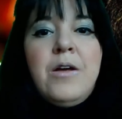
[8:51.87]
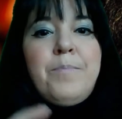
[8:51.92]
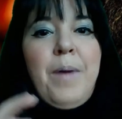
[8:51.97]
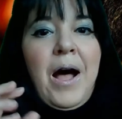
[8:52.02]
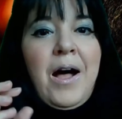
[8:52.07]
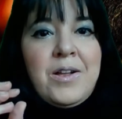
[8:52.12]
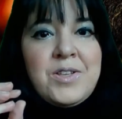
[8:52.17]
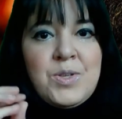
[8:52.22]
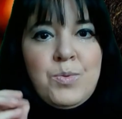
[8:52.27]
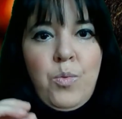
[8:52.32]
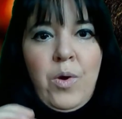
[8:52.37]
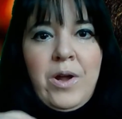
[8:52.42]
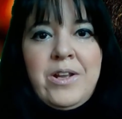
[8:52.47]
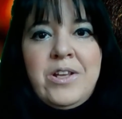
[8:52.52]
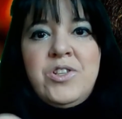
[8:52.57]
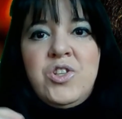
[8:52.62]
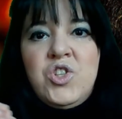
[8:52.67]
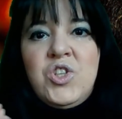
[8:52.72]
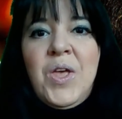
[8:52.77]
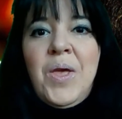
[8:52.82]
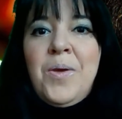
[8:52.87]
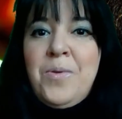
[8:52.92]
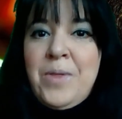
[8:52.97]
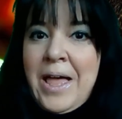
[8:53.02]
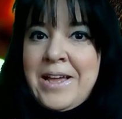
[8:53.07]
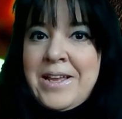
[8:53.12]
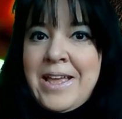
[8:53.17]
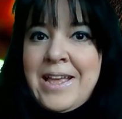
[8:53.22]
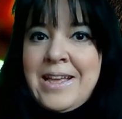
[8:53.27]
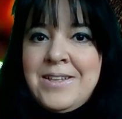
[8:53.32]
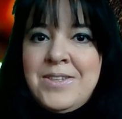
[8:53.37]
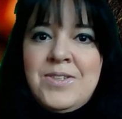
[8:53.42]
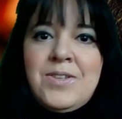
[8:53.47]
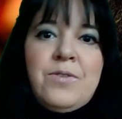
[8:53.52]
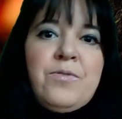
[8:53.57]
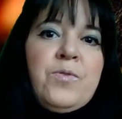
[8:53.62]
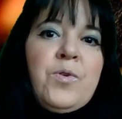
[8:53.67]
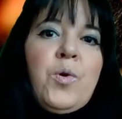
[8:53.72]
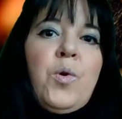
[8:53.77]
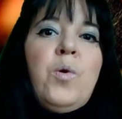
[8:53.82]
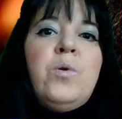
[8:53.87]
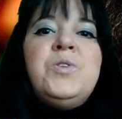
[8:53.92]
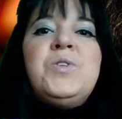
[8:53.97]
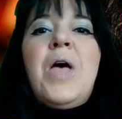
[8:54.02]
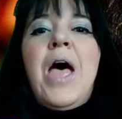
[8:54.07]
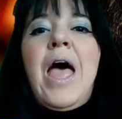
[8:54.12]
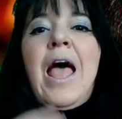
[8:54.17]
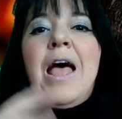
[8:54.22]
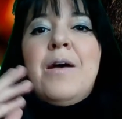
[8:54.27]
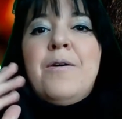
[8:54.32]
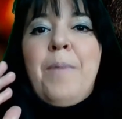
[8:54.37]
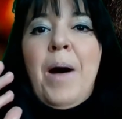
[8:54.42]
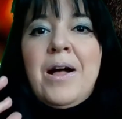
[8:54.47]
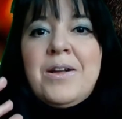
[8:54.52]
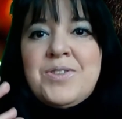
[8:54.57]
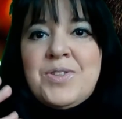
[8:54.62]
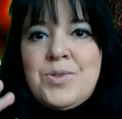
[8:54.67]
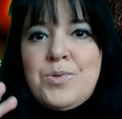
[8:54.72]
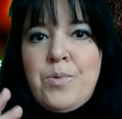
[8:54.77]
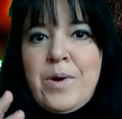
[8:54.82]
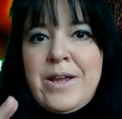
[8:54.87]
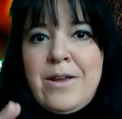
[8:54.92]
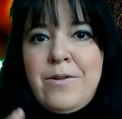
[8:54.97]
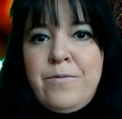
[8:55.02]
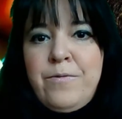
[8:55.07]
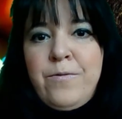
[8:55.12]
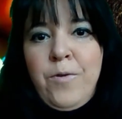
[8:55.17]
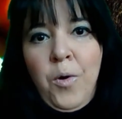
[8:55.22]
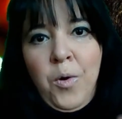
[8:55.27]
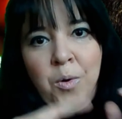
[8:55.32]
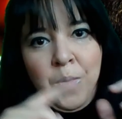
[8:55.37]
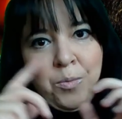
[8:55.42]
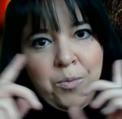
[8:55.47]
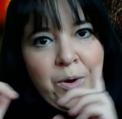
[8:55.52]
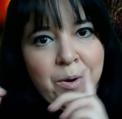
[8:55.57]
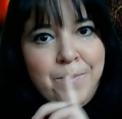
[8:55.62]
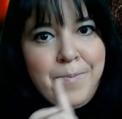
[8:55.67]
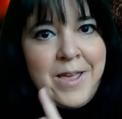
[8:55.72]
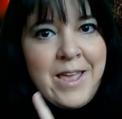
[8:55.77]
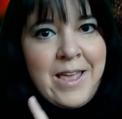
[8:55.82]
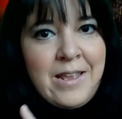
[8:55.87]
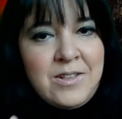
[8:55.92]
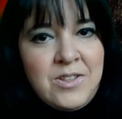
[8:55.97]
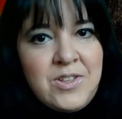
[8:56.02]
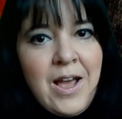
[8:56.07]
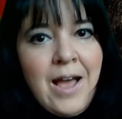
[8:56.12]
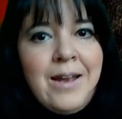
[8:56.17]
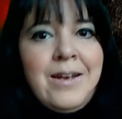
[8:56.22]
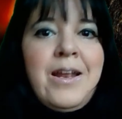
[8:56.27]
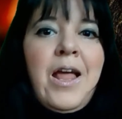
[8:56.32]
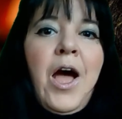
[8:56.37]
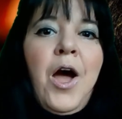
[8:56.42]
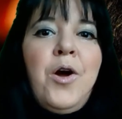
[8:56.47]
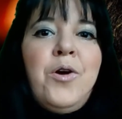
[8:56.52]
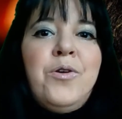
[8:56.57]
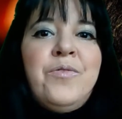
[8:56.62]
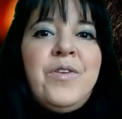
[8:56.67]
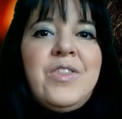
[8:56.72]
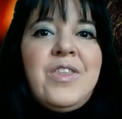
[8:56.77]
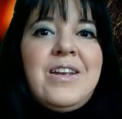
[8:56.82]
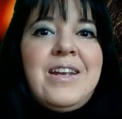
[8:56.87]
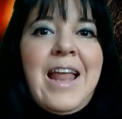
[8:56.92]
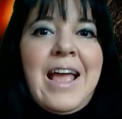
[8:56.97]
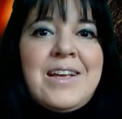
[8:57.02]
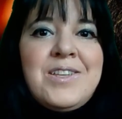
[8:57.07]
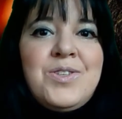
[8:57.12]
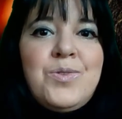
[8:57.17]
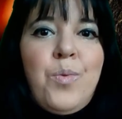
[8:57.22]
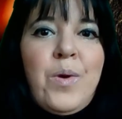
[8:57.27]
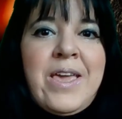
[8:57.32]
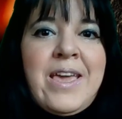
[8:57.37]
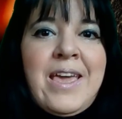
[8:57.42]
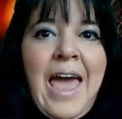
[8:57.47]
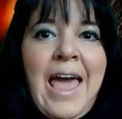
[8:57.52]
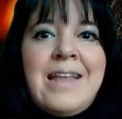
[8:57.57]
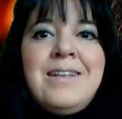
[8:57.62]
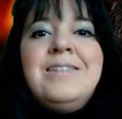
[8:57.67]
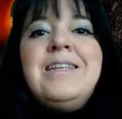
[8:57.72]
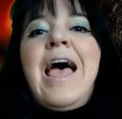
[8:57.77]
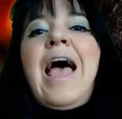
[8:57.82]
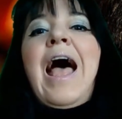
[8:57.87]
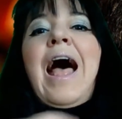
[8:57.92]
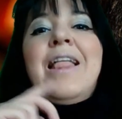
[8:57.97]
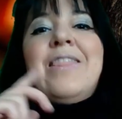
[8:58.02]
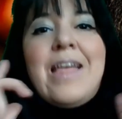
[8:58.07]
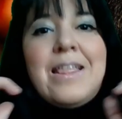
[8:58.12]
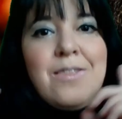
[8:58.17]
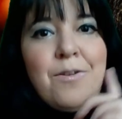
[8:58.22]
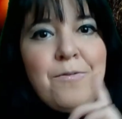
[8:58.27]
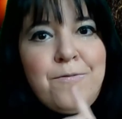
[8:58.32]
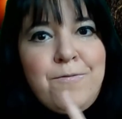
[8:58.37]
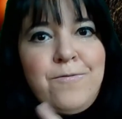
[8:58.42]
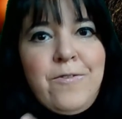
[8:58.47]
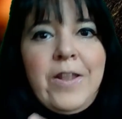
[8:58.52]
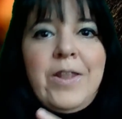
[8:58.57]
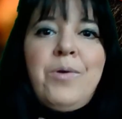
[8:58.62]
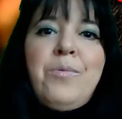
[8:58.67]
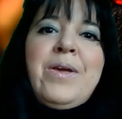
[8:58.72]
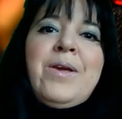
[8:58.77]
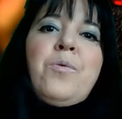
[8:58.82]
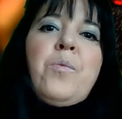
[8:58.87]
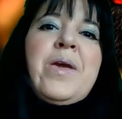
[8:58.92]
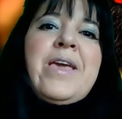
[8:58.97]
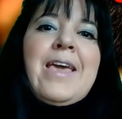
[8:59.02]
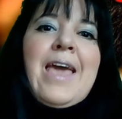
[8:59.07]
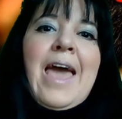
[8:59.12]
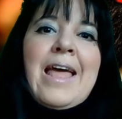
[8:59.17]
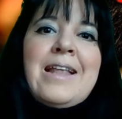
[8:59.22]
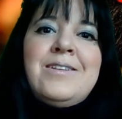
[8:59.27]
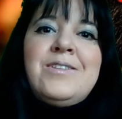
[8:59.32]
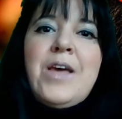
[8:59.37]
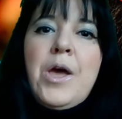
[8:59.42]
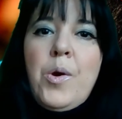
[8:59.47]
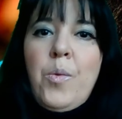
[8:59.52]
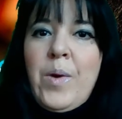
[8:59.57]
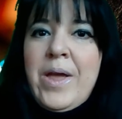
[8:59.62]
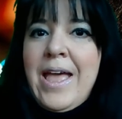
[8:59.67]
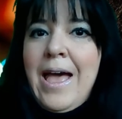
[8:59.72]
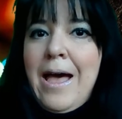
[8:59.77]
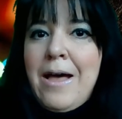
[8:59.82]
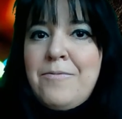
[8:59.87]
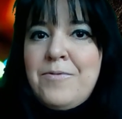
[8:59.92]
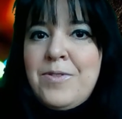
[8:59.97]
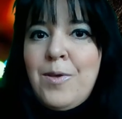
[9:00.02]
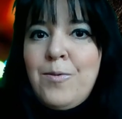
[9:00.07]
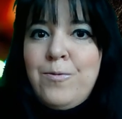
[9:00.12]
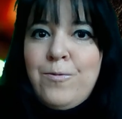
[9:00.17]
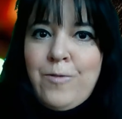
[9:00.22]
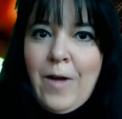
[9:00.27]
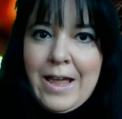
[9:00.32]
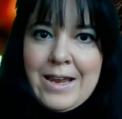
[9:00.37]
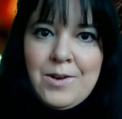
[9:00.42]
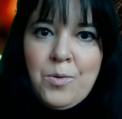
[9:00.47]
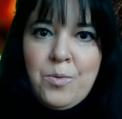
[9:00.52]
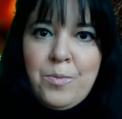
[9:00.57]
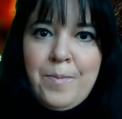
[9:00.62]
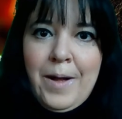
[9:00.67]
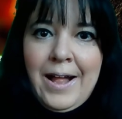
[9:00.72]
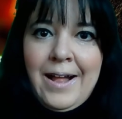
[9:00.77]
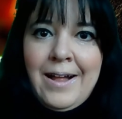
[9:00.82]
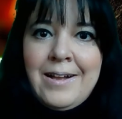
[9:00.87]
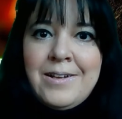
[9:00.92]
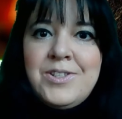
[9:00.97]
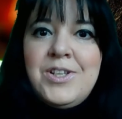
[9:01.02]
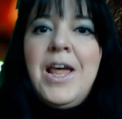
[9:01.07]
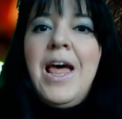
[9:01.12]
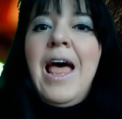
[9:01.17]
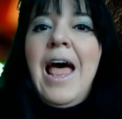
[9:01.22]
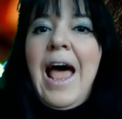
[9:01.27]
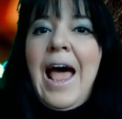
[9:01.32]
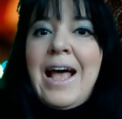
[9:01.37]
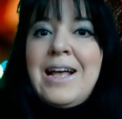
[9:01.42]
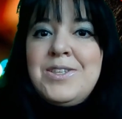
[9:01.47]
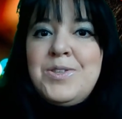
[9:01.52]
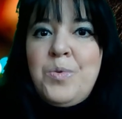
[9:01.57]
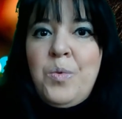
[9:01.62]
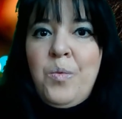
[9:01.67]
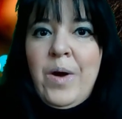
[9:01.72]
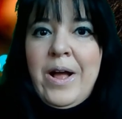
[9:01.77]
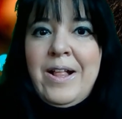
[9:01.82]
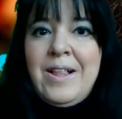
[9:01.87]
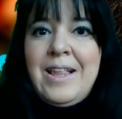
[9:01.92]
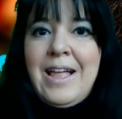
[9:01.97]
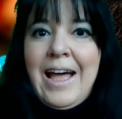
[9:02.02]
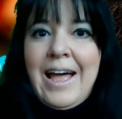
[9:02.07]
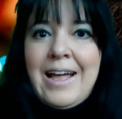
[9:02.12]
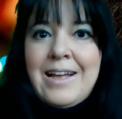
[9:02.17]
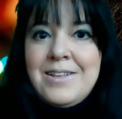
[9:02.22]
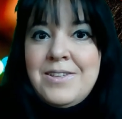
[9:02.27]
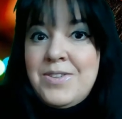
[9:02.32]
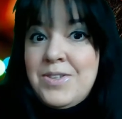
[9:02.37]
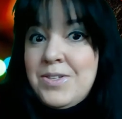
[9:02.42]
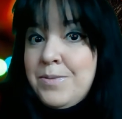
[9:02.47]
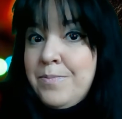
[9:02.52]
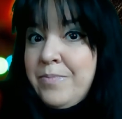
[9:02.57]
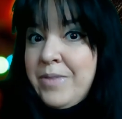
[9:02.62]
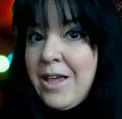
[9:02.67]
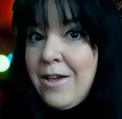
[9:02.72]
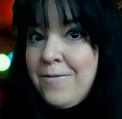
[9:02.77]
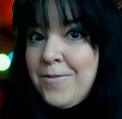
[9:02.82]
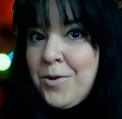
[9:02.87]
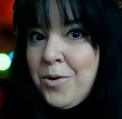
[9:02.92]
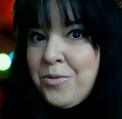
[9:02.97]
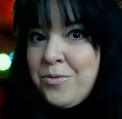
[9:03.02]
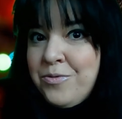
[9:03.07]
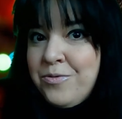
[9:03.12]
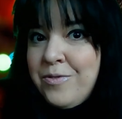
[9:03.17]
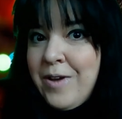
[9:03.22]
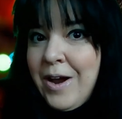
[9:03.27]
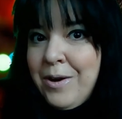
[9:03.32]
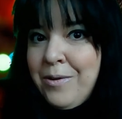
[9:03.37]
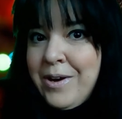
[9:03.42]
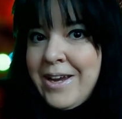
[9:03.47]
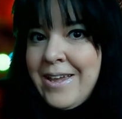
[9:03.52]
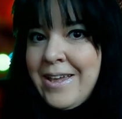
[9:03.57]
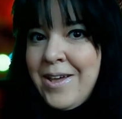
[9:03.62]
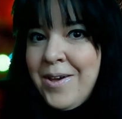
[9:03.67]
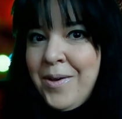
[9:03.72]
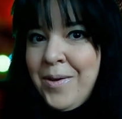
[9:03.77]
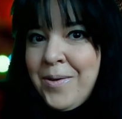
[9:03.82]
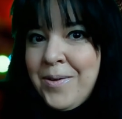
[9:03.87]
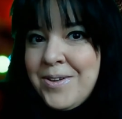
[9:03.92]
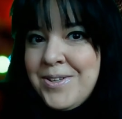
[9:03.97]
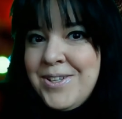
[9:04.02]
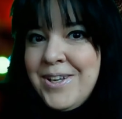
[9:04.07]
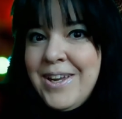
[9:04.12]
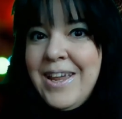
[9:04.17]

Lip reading: Parts 1 and 2, that is, of course. Parts 3 and 4 will be done over the next weekend, and then the following weekend we have the final part, as well as, if you're very good,